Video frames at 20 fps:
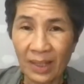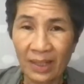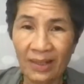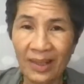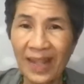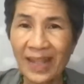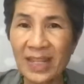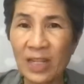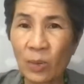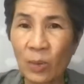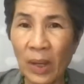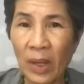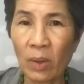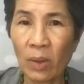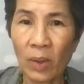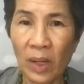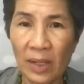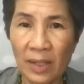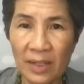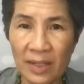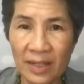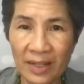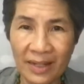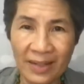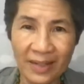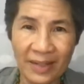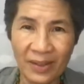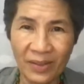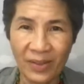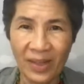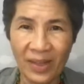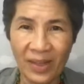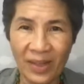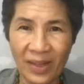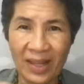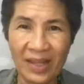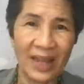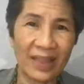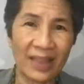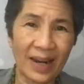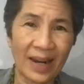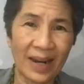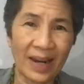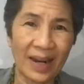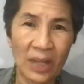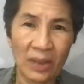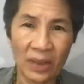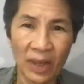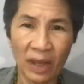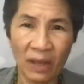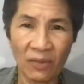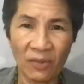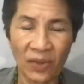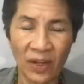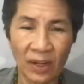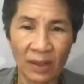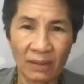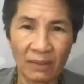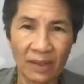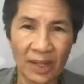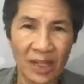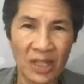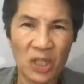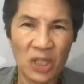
That's the way it was on that day that I was at the health fair.